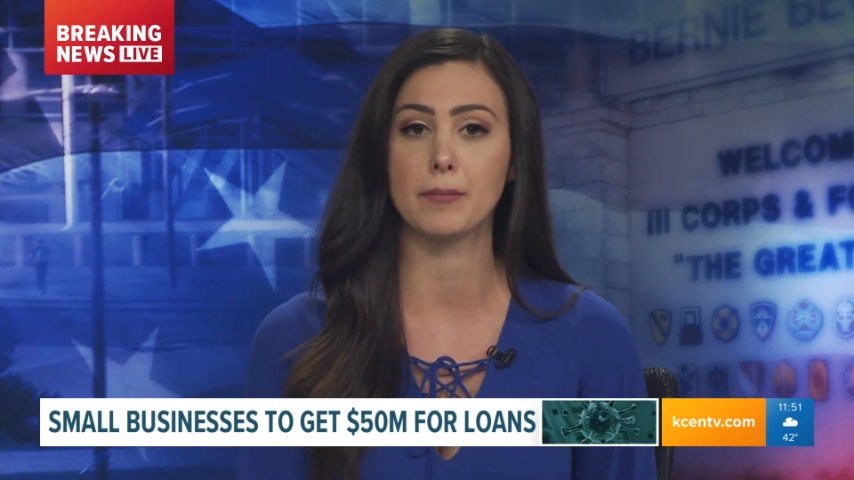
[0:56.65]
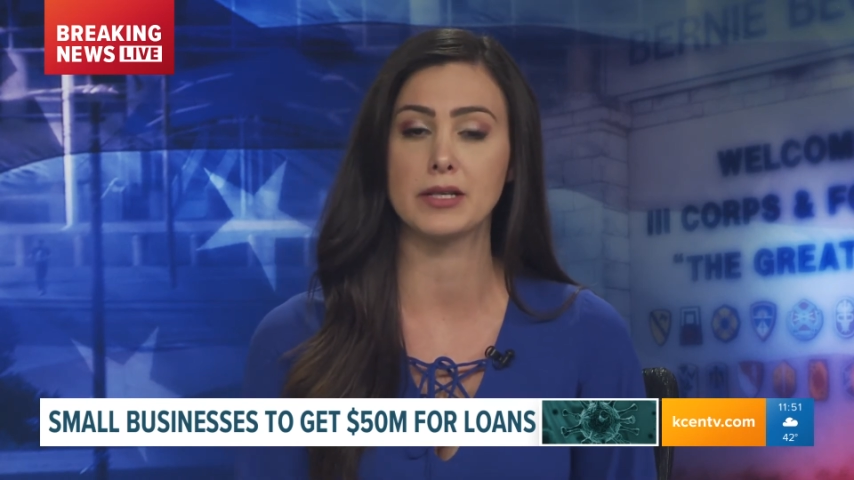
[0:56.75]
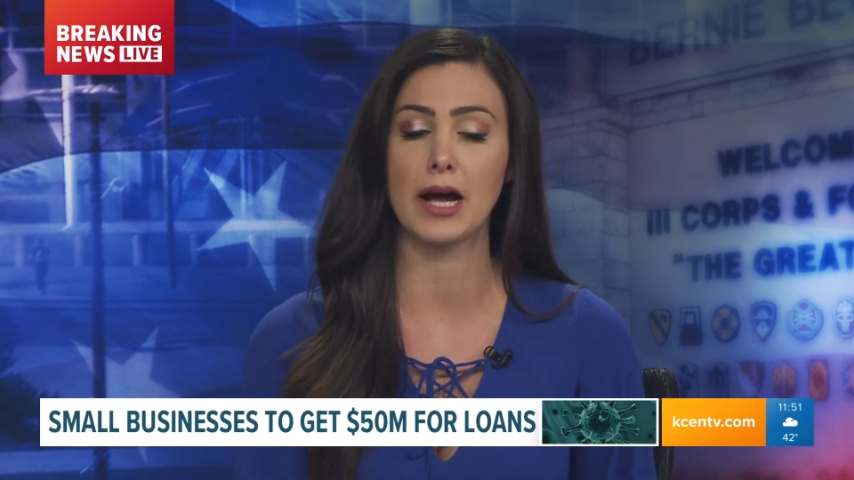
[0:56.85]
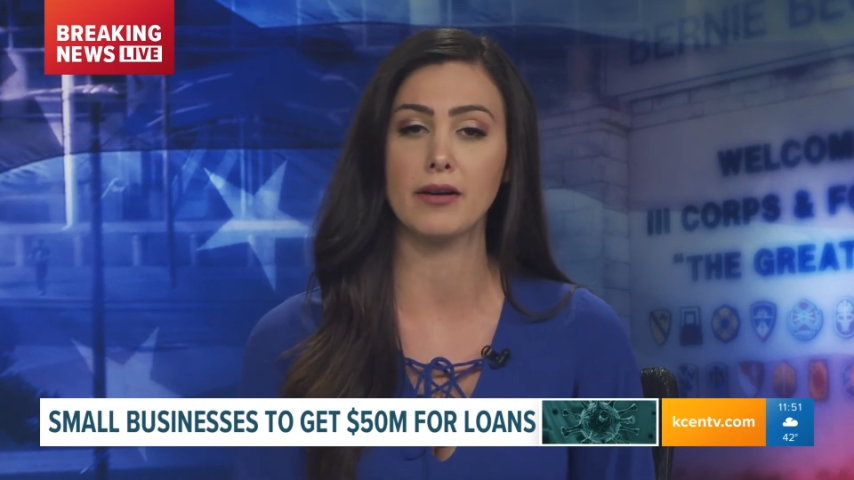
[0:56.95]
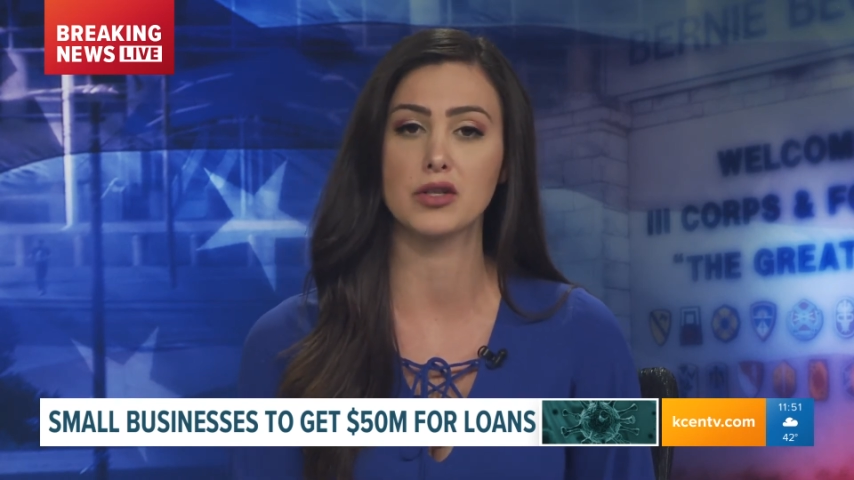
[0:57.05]

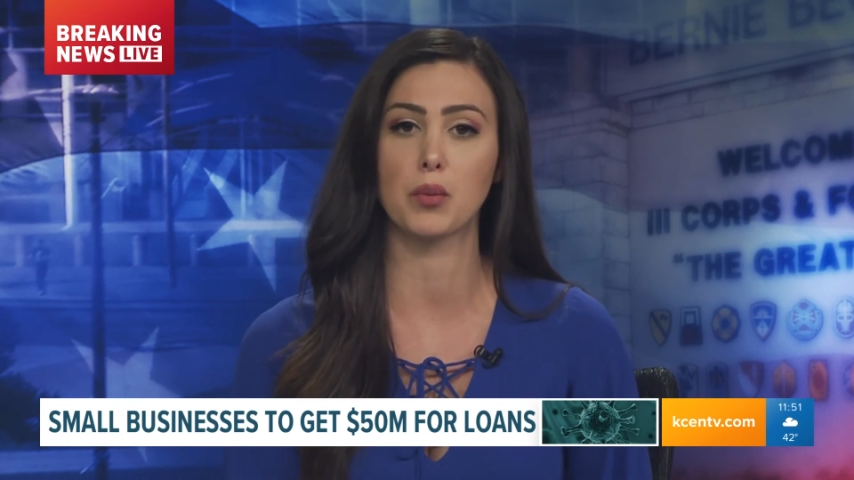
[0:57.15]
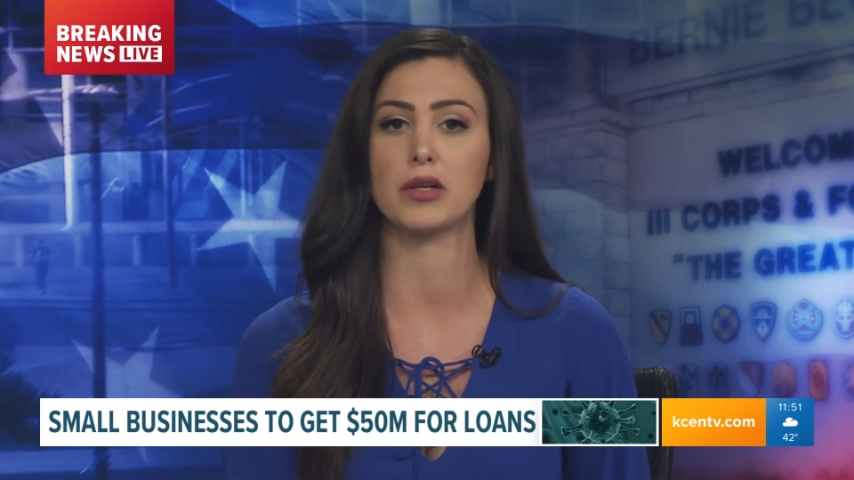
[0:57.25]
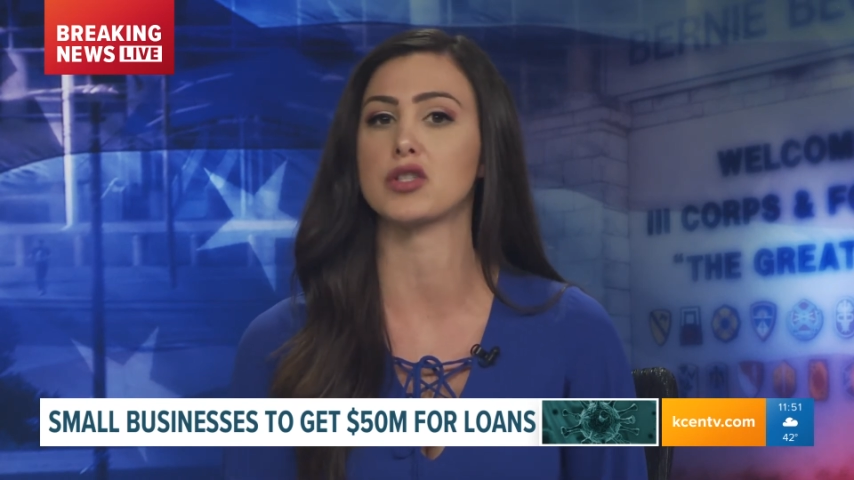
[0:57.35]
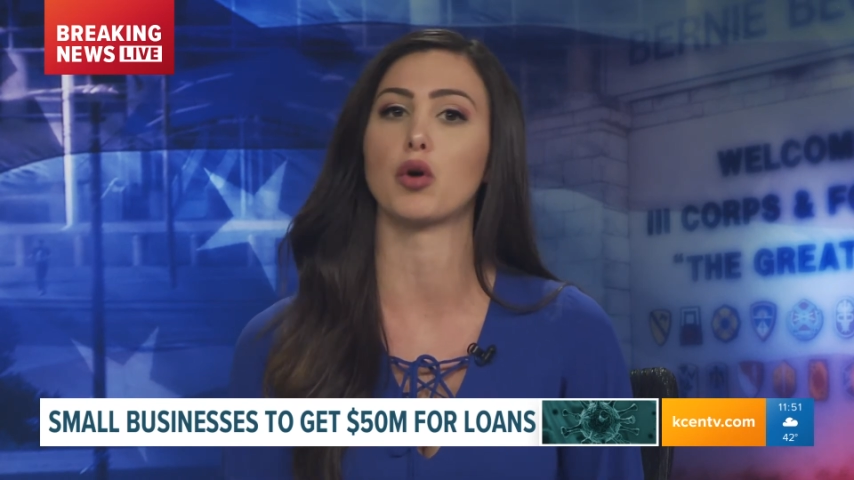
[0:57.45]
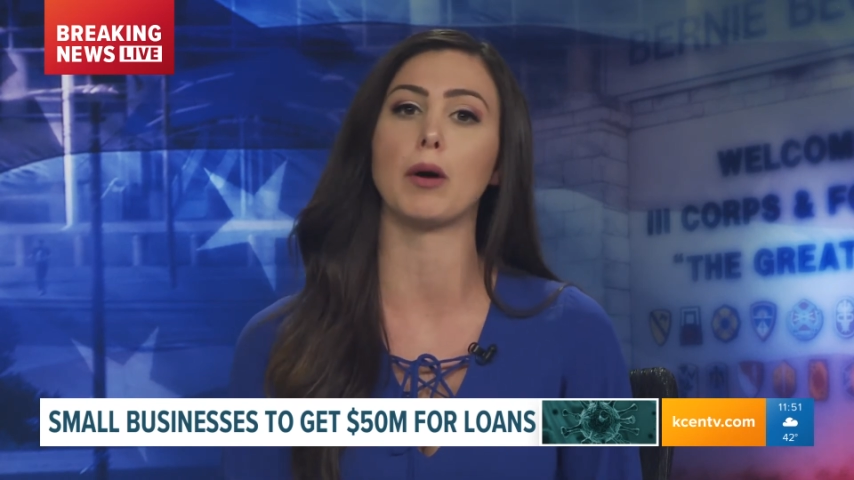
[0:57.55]
tonight, as well
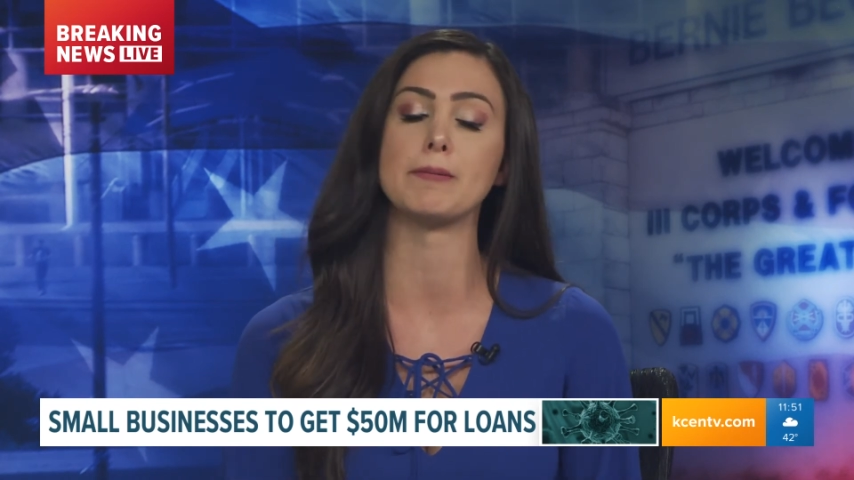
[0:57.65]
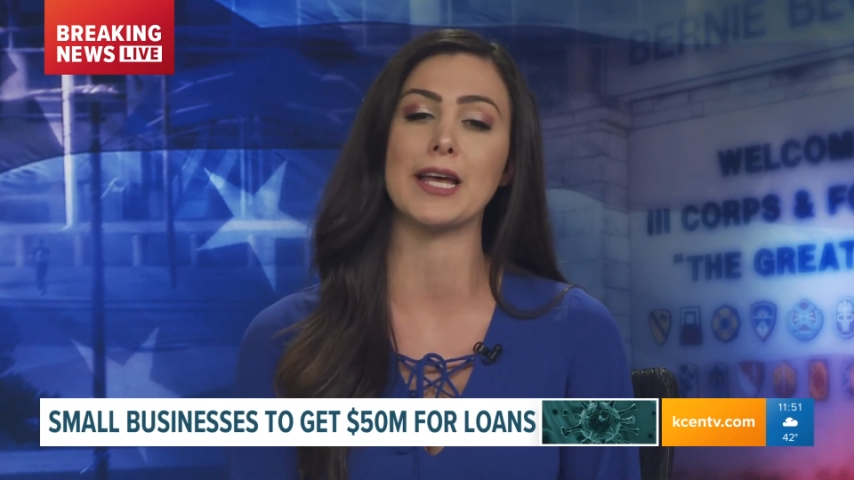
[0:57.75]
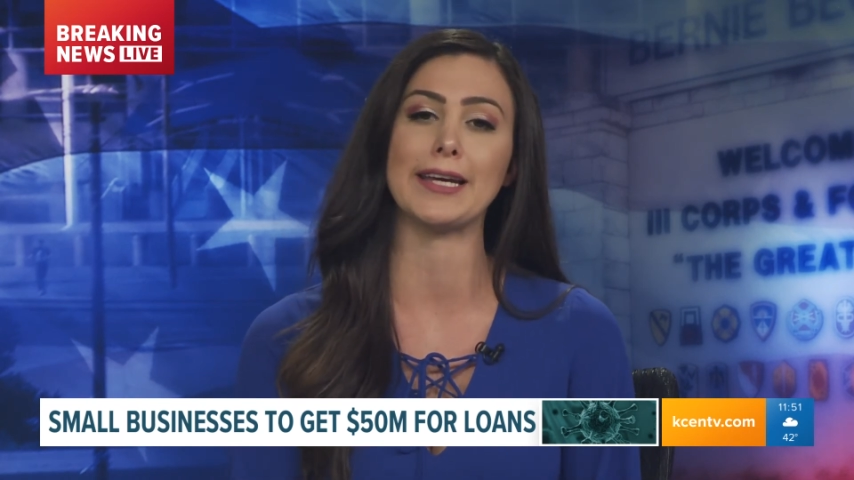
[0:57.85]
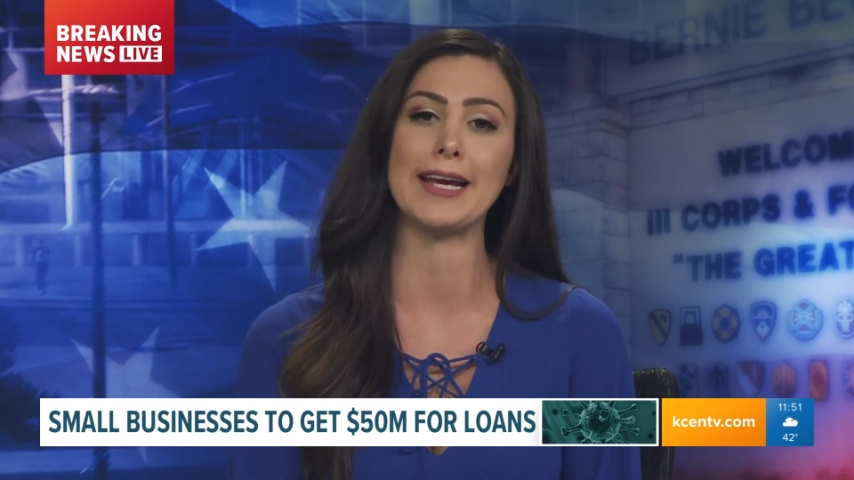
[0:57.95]
as our website,